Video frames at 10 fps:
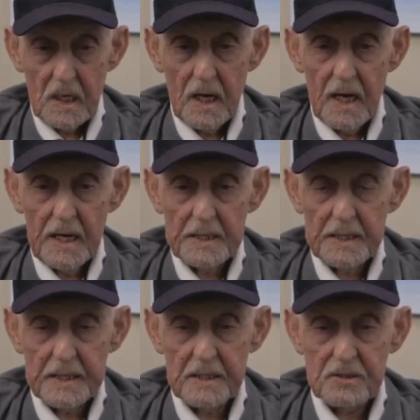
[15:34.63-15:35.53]
I
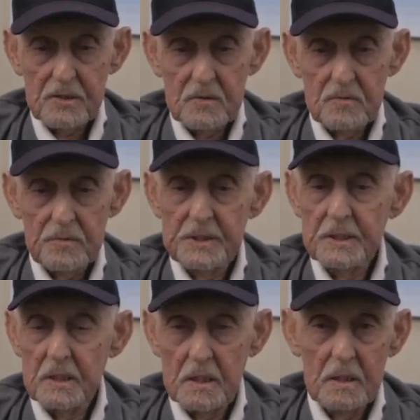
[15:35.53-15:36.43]
got into
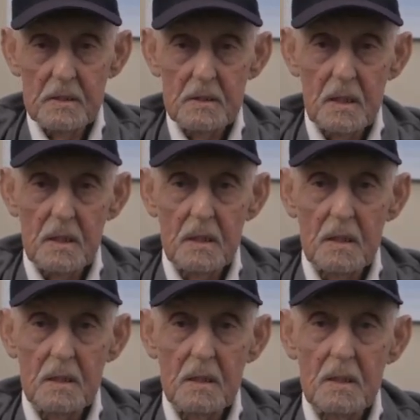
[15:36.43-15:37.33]
real
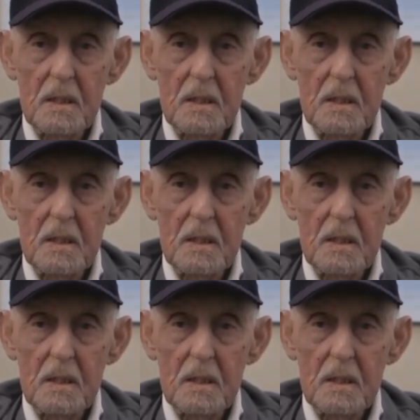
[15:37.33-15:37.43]
uh,